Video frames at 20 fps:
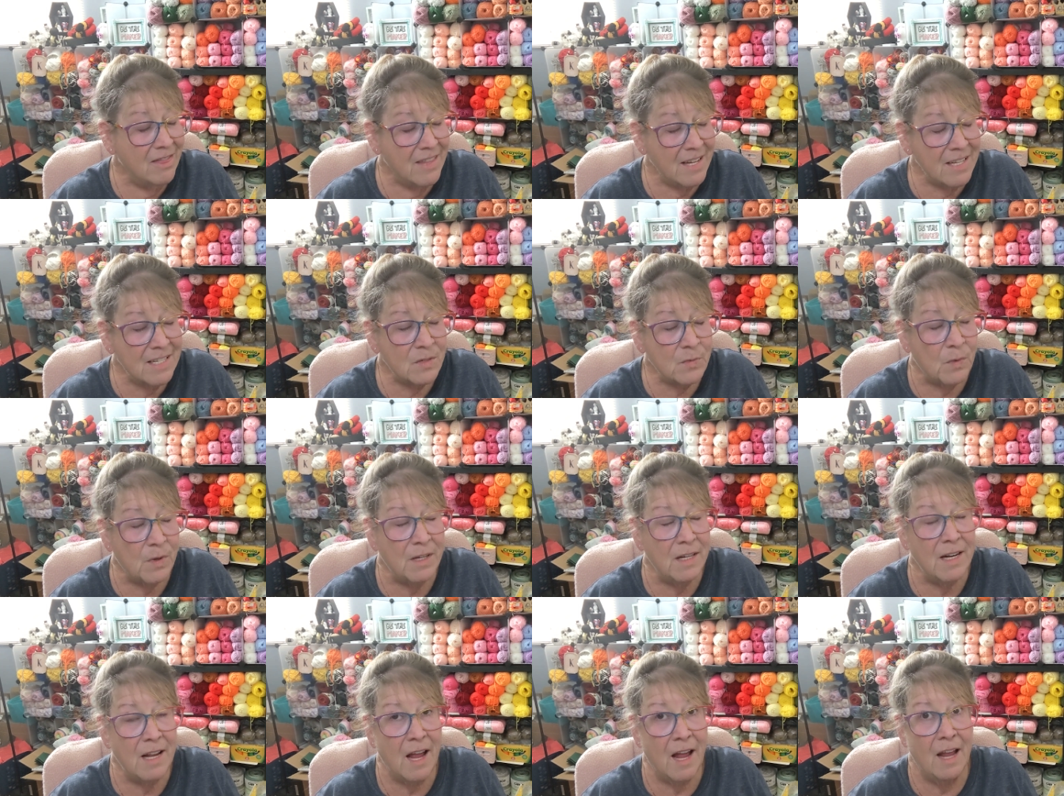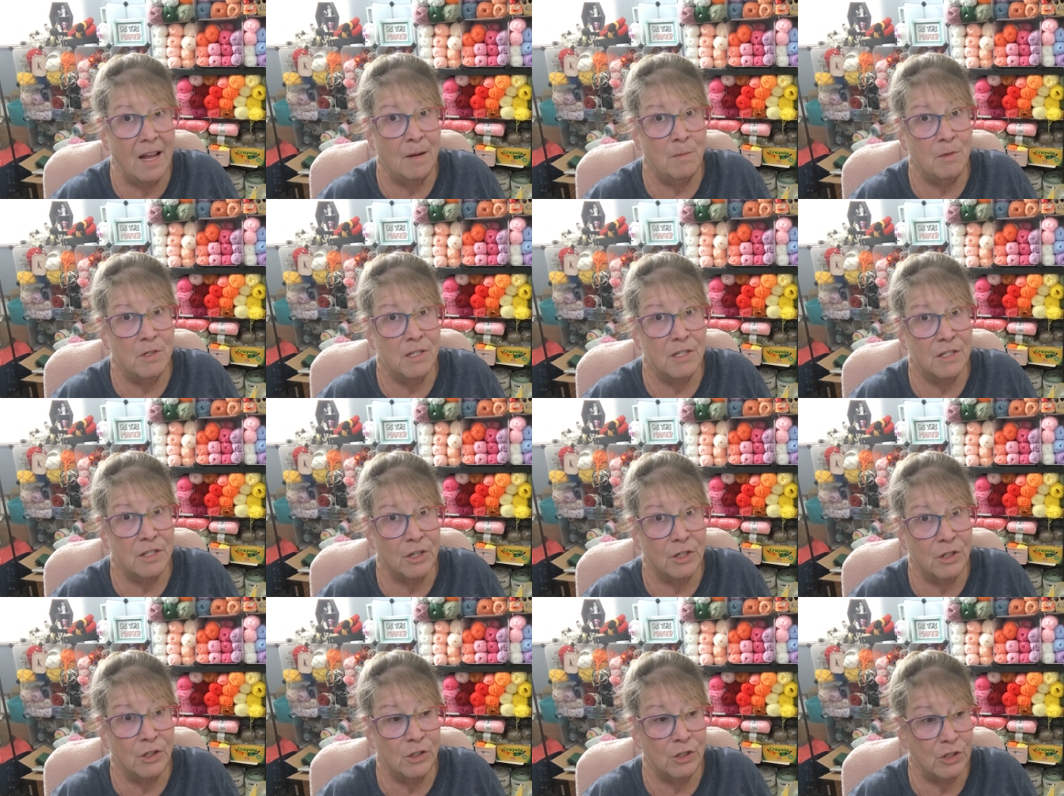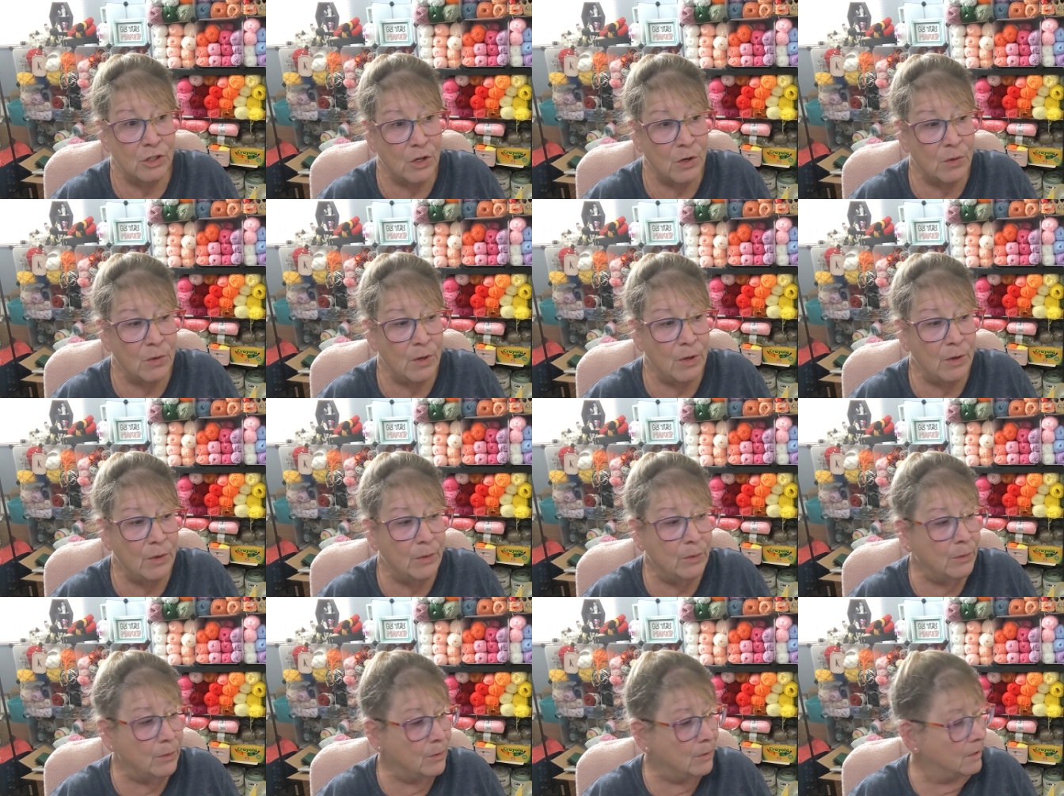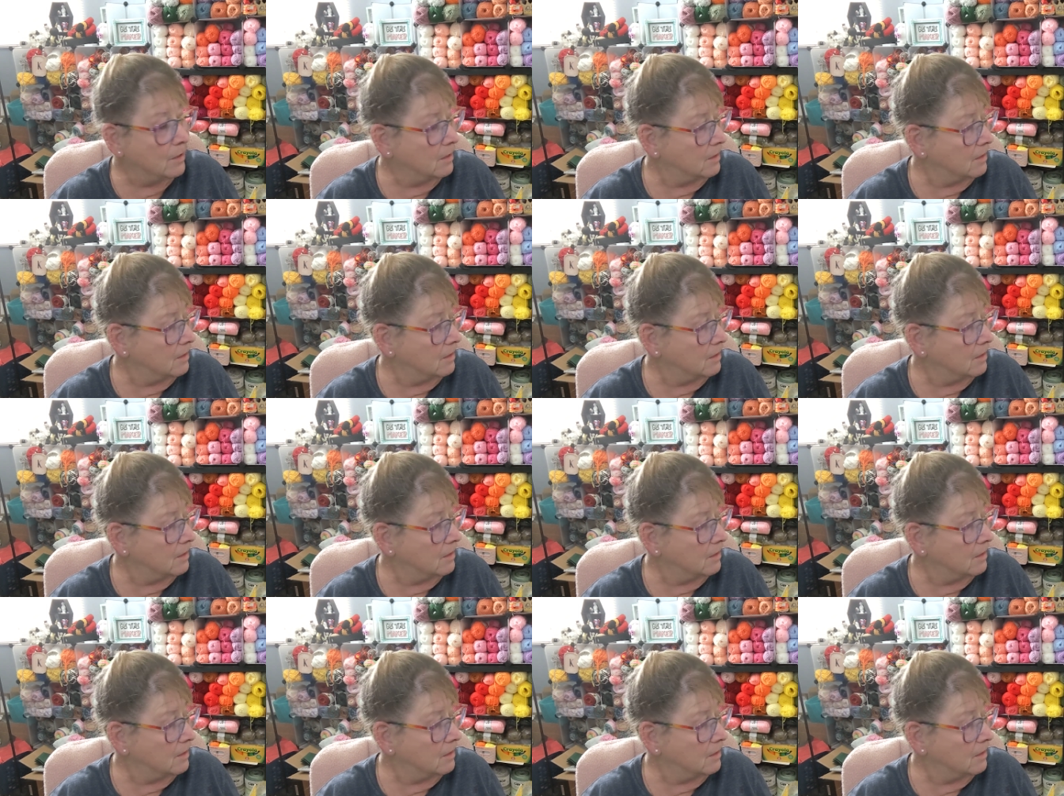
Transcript: This one, I'm just going to show you